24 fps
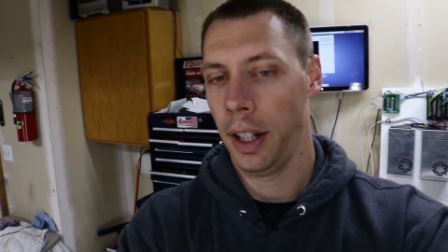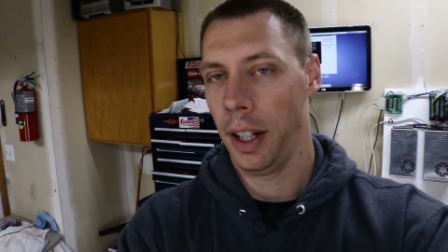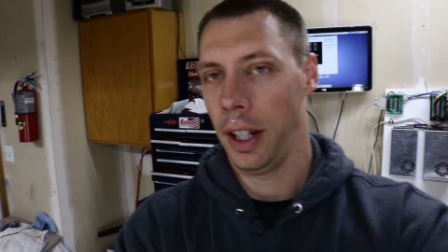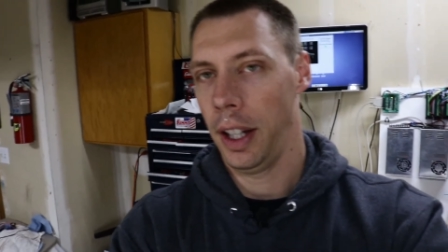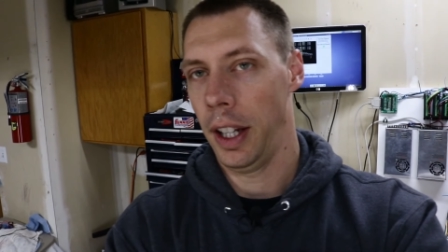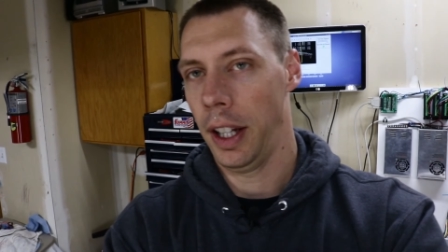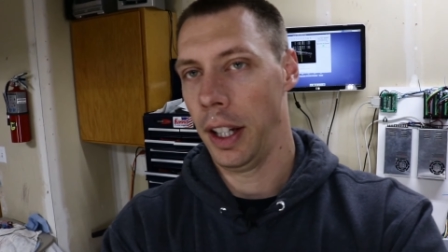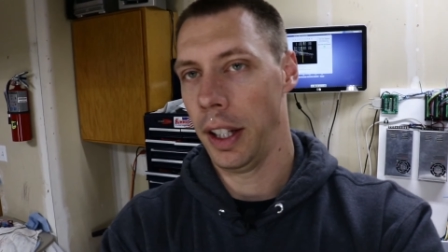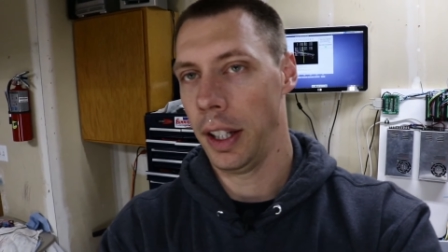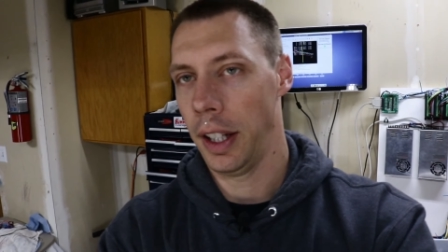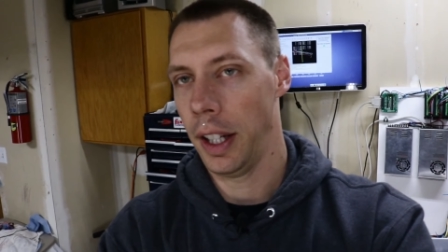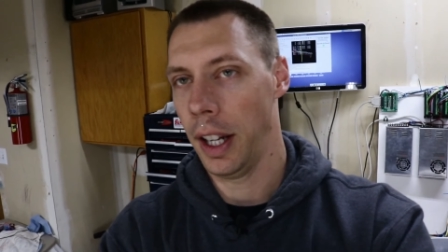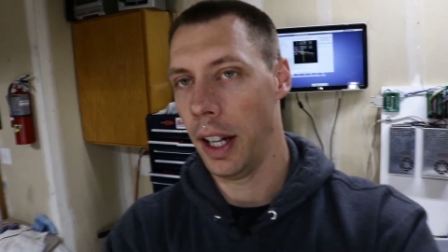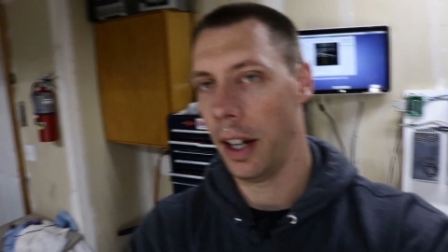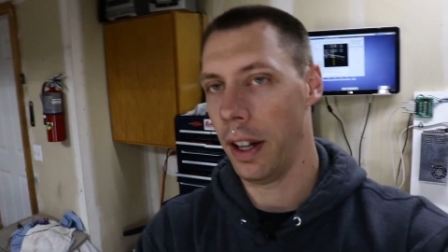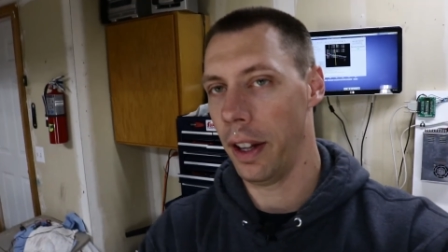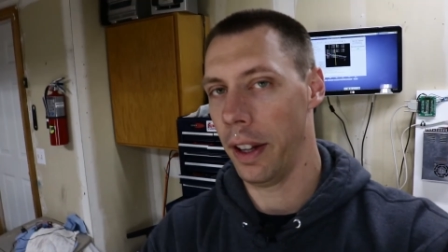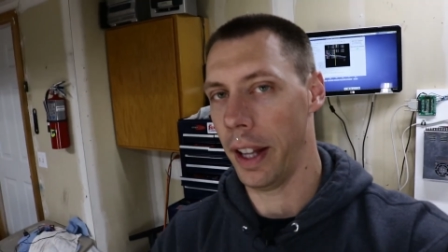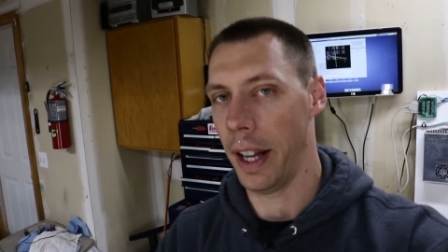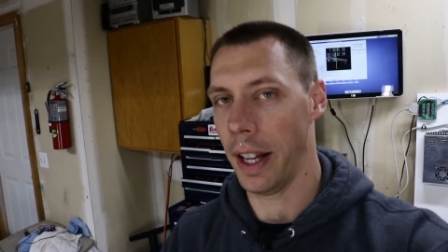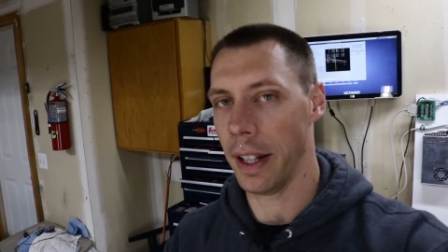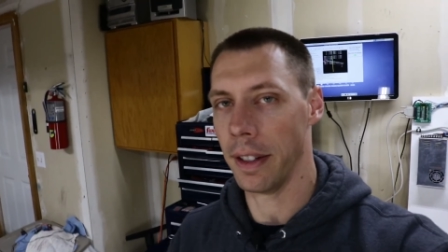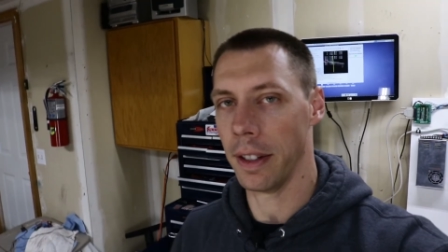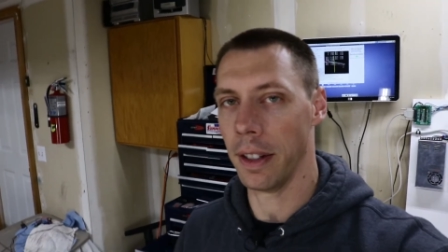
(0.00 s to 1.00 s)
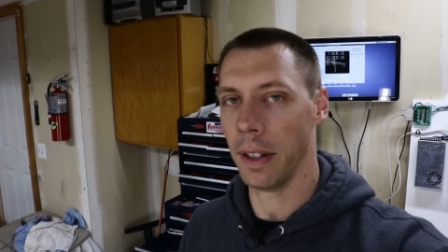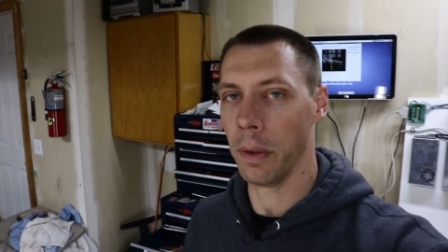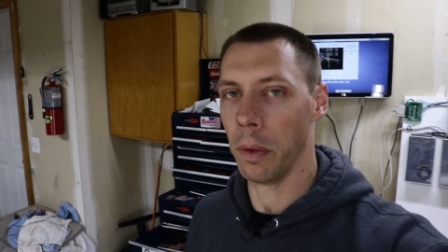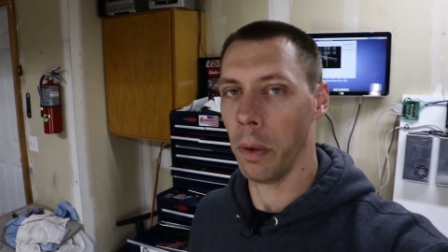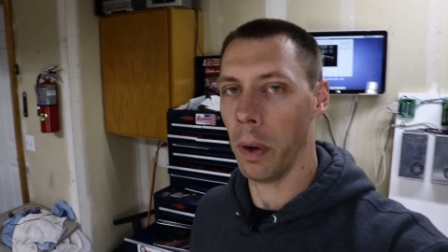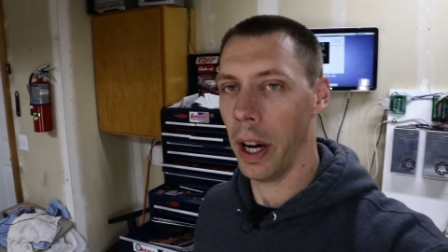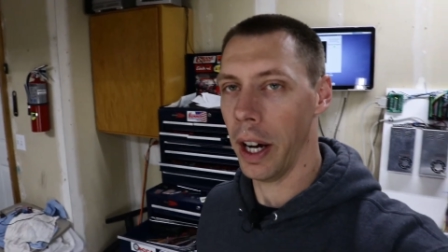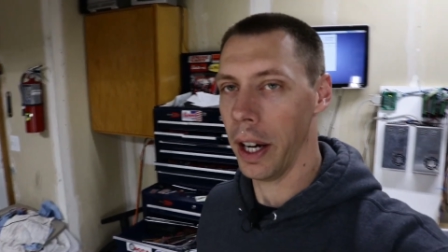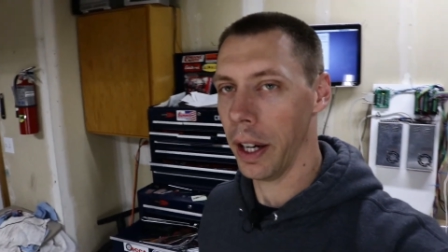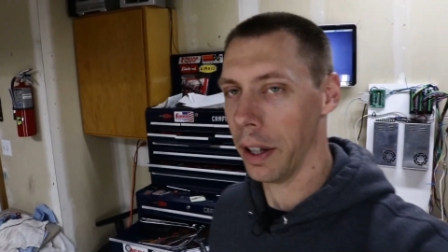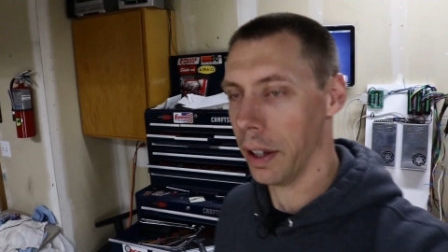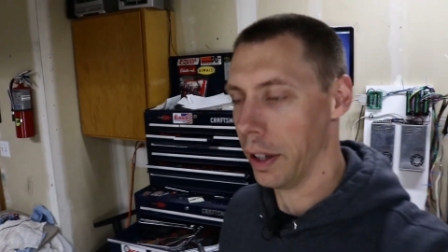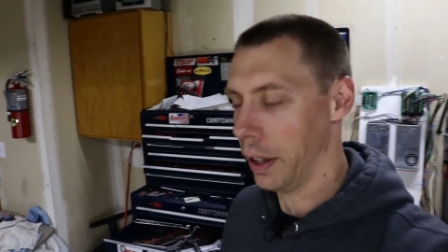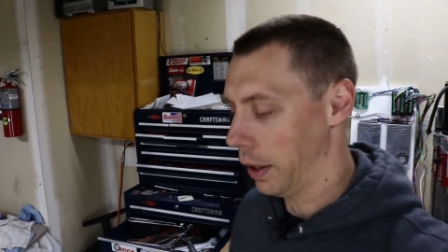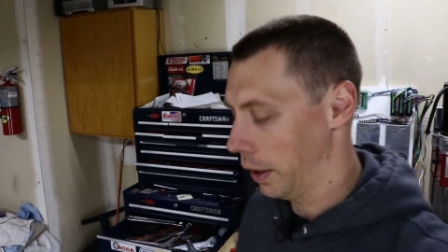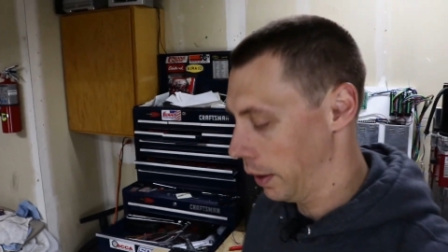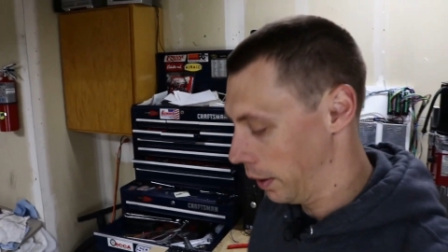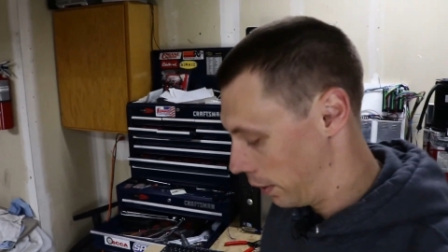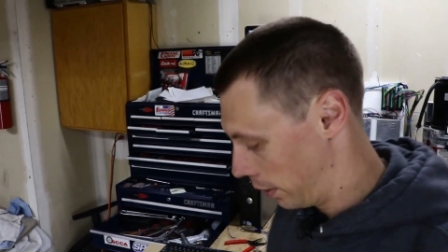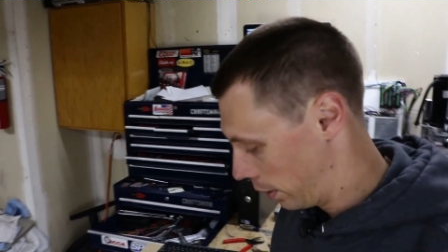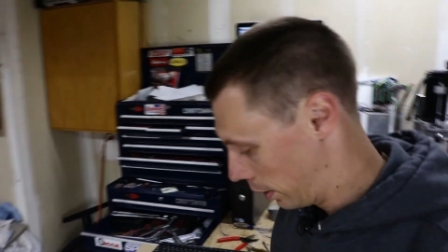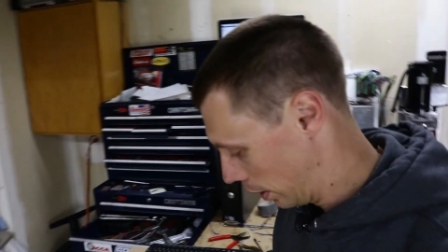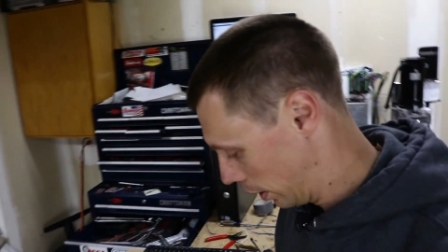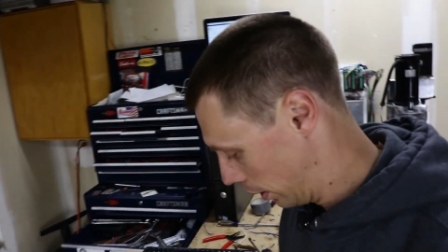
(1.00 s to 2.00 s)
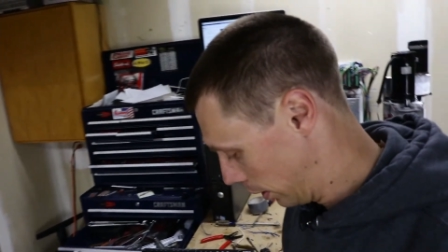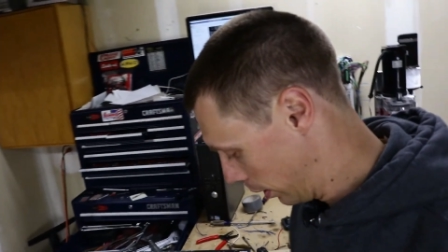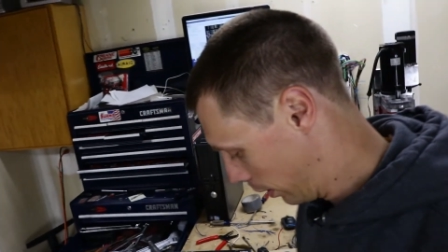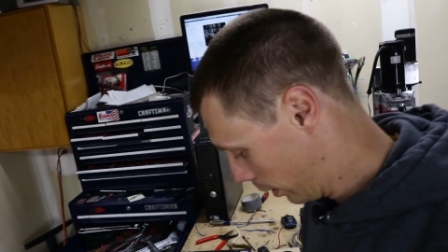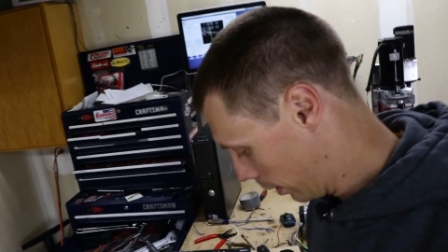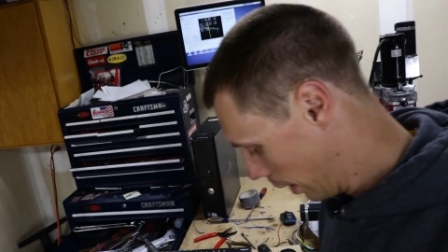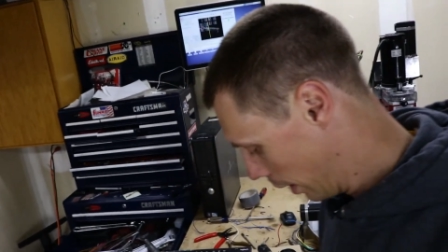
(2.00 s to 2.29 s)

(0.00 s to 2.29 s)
and get all that stuff wired in. So